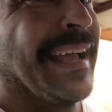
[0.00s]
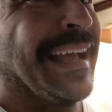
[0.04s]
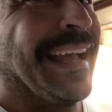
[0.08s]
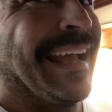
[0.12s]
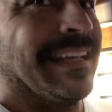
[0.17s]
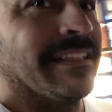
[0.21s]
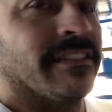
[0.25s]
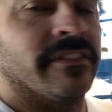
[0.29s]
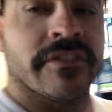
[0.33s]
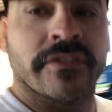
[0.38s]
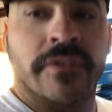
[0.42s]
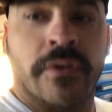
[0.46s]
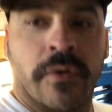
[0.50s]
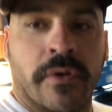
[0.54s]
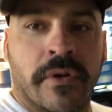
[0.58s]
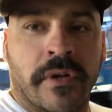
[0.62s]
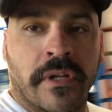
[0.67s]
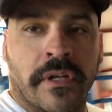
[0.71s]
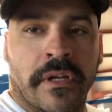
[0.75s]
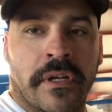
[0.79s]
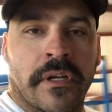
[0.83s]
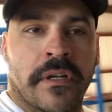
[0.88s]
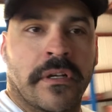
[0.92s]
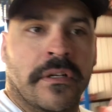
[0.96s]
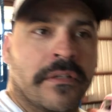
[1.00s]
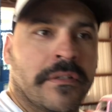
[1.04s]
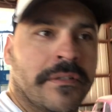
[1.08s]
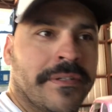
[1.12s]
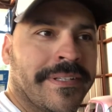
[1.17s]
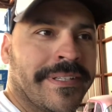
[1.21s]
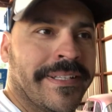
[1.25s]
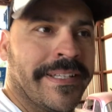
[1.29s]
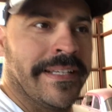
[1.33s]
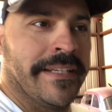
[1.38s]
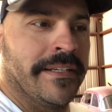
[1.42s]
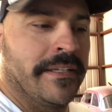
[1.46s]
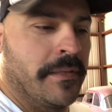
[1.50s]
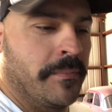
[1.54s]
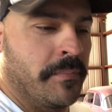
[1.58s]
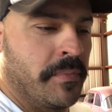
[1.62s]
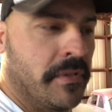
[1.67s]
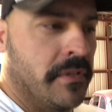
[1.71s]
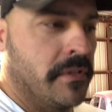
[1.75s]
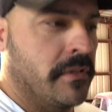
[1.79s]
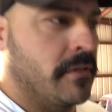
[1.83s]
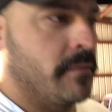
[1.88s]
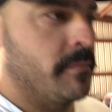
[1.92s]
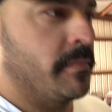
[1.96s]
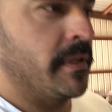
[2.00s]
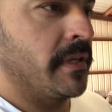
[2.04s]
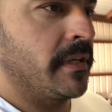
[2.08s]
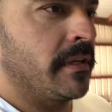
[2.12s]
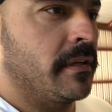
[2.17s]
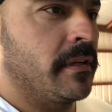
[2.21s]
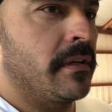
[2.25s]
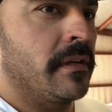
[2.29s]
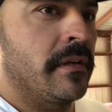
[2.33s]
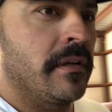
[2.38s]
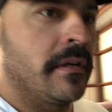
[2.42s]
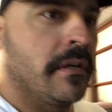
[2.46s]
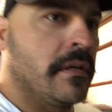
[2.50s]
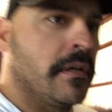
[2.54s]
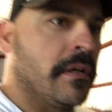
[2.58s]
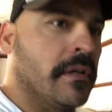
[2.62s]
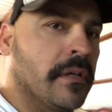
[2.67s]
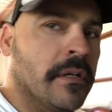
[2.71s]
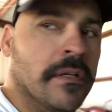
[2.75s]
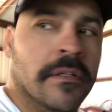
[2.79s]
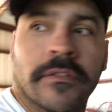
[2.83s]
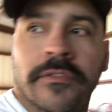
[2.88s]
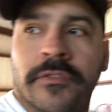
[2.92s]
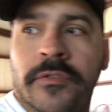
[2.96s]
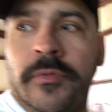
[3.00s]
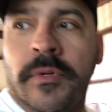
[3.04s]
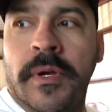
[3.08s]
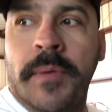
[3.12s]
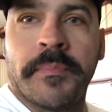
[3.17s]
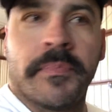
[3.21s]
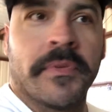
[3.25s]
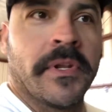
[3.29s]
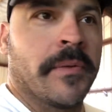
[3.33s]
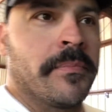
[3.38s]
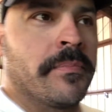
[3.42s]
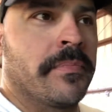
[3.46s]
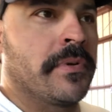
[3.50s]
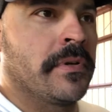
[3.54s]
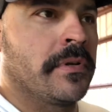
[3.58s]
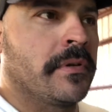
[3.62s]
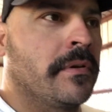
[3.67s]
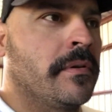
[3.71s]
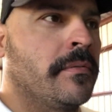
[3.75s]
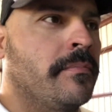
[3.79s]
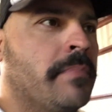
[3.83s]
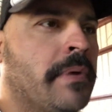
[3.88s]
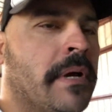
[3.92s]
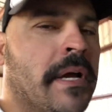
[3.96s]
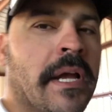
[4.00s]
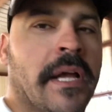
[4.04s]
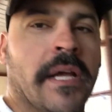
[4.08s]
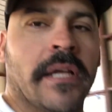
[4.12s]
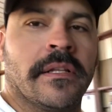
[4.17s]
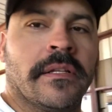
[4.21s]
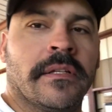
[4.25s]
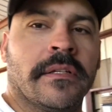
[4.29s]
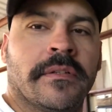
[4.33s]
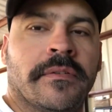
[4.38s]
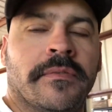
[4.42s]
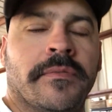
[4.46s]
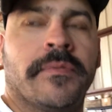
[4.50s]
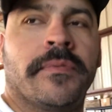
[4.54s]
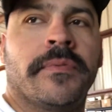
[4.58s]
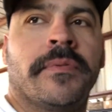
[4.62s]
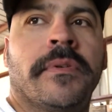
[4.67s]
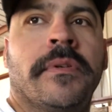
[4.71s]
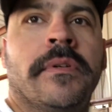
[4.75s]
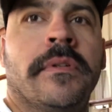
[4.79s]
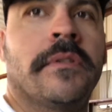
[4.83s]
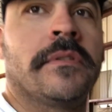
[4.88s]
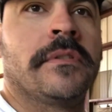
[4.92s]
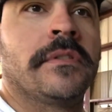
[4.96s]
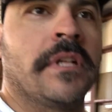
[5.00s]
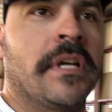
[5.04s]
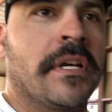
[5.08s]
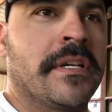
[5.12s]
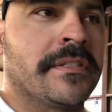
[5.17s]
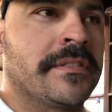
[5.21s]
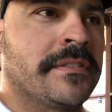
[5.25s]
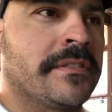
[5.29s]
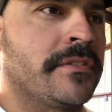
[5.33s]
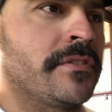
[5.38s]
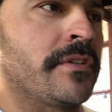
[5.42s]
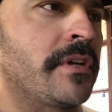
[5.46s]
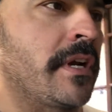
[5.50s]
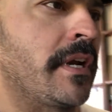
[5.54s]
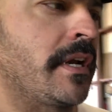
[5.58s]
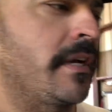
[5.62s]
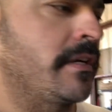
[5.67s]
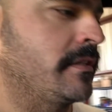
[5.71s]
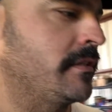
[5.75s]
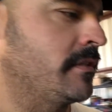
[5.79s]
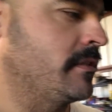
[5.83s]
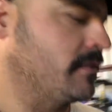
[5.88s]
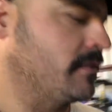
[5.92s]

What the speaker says: sort of cleaned up a little bit, swept up a pile of dust, trash,